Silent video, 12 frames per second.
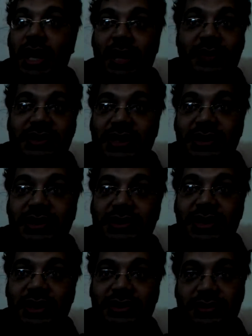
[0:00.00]
And my son
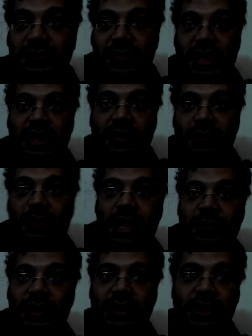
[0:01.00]
just asked me,
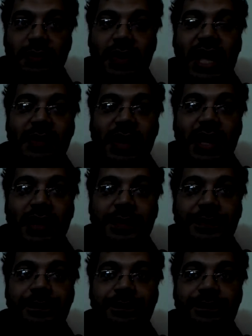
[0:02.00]
I mean, Baba,
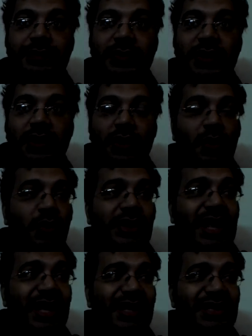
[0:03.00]
what
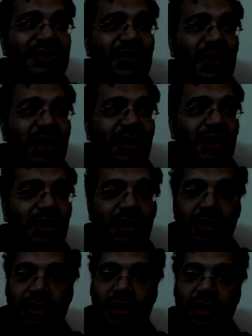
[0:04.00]
the heck is doing?
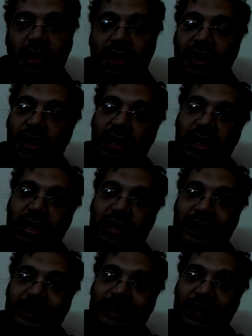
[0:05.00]

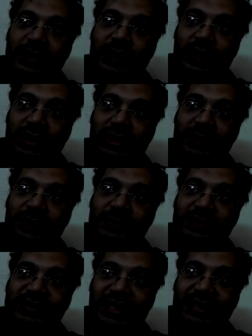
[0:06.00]
Um, I told
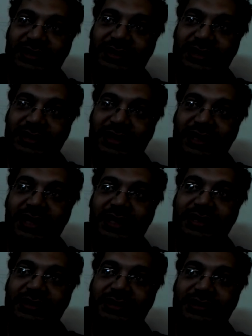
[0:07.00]
him, son, he
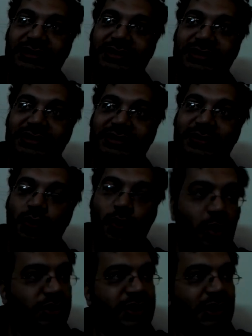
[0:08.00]
is
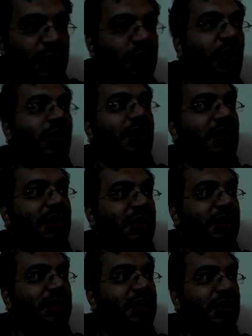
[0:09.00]
watering the wall.
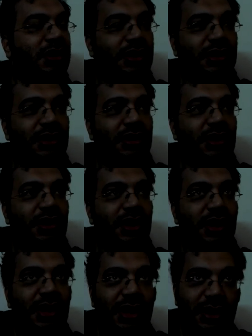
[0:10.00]

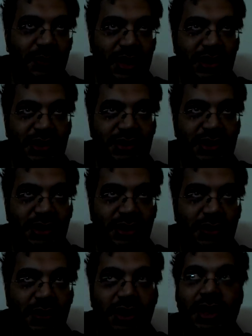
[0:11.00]
And my
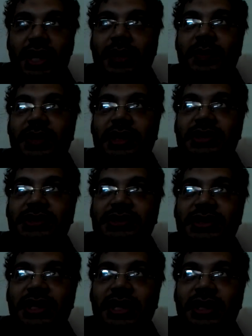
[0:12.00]
son "Look at me and
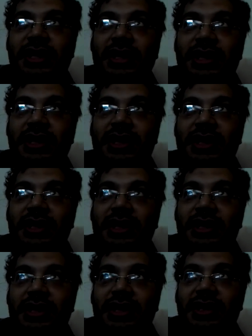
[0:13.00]
said,
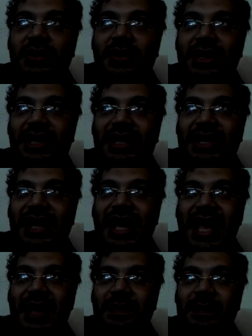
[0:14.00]
oh,
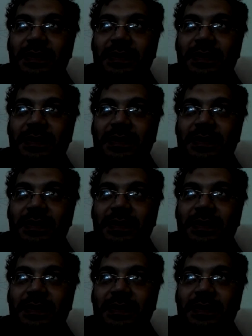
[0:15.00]
crap.